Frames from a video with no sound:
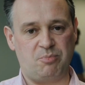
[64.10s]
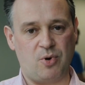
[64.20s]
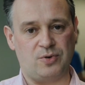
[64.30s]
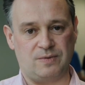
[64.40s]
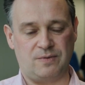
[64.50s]

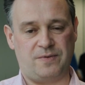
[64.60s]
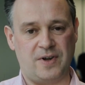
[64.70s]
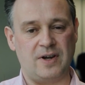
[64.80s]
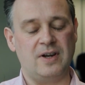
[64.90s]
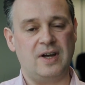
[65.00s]
important
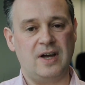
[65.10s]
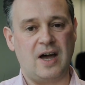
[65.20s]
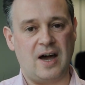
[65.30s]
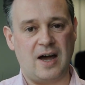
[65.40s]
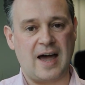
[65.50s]
for
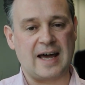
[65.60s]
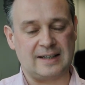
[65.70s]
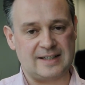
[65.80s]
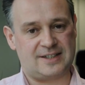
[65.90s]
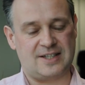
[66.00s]

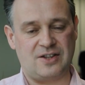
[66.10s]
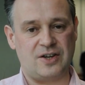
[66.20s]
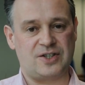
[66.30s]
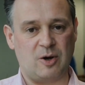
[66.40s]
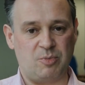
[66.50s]
analysts in
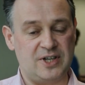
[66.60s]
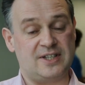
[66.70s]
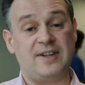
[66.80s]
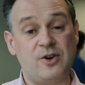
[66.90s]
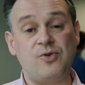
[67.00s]
those
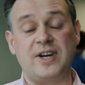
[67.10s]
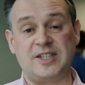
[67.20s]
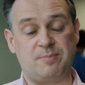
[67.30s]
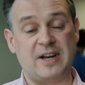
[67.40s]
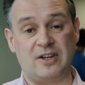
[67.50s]
companies, and they
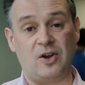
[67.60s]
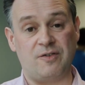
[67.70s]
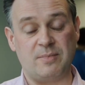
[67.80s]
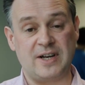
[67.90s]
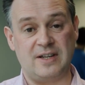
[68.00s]
already spend a
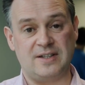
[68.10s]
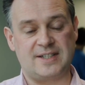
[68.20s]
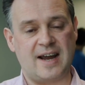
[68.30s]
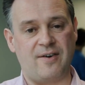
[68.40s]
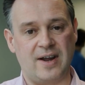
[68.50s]
lot of money in
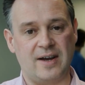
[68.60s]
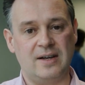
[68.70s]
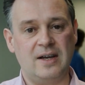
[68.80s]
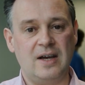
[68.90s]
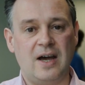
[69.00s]
this
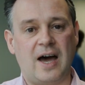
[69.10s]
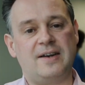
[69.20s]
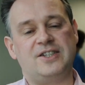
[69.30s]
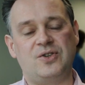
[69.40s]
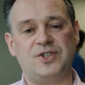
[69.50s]
area.
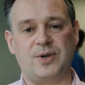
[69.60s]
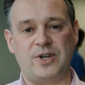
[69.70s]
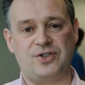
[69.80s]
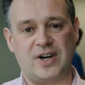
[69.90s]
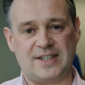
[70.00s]
And it's also
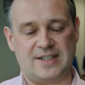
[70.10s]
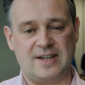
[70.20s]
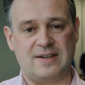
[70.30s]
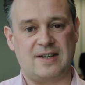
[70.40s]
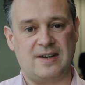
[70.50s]

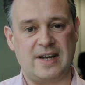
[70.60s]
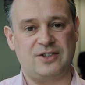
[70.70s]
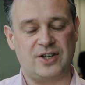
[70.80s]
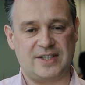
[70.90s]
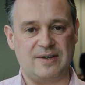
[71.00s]

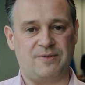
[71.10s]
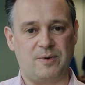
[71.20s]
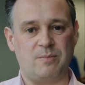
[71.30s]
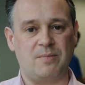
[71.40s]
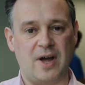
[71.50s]
interesting
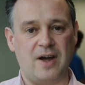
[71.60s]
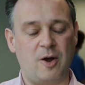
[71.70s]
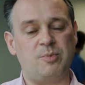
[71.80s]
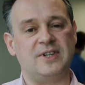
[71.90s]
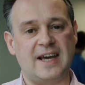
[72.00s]
from
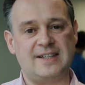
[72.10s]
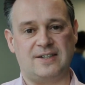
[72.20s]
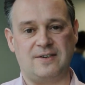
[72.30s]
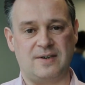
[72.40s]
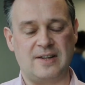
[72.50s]
open
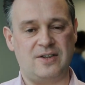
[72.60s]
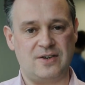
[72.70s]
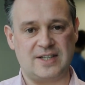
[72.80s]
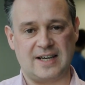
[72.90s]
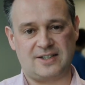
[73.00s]
data
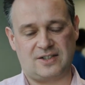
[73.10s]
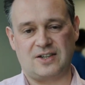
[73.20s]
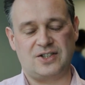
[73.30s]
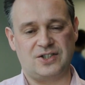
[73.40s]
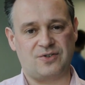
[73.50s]
enthusiasts
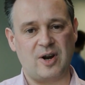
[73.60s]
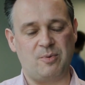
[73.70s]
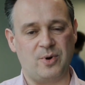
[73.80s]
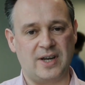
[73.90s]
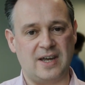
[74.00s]
such as
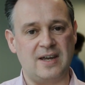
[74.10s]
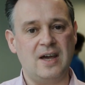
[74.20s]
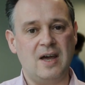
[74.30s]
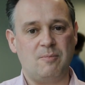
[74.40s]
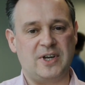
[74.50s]

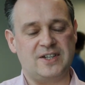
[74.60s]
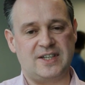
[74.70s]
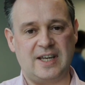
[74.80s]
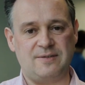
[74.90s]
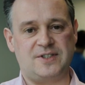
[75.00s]
ScraperWiki,
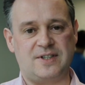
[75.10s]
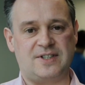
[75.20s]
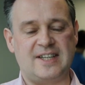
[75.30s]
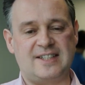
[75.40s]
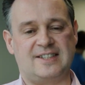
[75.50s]
because it gives the
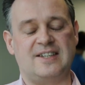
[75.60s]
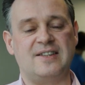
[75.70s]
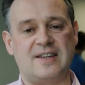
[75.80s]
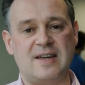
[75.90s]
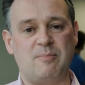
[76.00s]

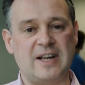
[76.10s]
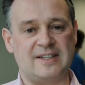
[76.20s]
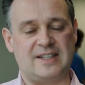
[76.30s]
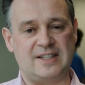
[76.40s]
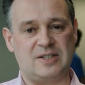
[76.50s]
citizen the
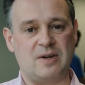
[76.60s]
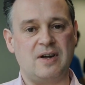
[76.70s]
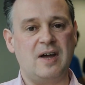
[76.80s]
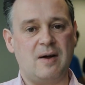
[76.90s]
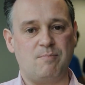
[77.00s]
ability
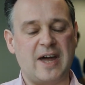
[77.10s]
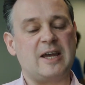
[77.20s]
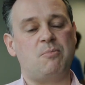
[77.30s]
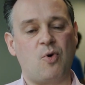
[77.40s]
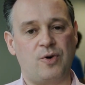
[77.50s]
to
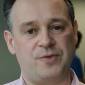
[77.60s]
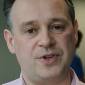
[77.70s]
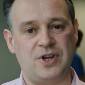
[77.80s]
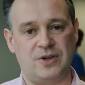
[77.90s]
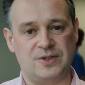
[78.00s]
make more of
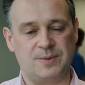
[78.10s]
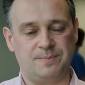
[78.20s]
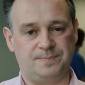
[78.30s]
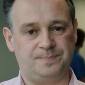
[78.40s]
the news.